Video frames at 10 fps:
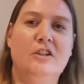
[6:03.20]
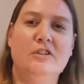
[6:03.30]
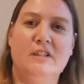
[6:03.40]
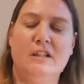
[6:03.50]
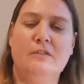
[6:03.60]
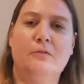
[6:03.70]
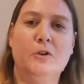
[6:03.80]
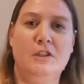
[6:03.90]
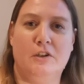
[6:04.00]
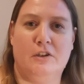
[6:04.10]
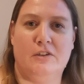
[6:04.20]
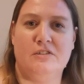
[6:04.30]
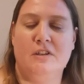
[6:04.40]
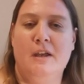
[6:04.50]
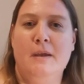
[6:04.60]
looked at it for
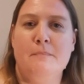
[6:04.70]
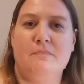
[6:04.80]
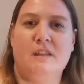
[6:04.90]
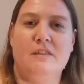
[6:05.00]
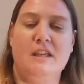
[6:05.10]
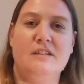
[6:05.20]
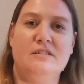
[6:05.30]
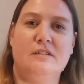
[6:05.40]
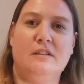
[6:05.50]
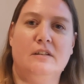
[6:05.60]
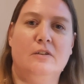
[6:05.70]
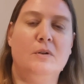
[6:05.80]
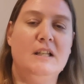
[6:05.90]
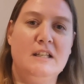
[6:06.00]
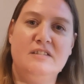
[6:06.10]
years. There's
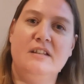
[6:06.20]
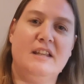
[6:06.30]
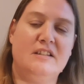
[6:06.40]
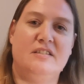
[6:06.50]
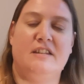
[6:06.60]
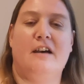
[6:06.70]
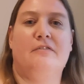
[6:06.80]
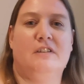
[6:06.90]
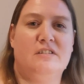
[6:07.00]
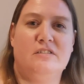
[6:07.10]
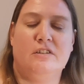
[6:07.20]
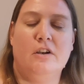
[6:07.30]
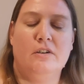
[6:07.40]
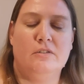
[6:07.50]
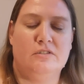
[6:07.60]
releasing that stuff is
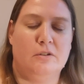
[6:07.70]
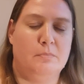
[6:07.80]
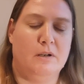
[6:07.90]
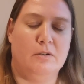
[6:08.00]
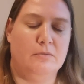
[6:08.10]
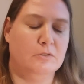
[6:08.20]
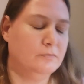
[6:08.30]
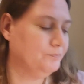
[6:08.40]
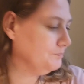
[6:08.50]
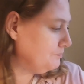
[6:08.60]
so powerful.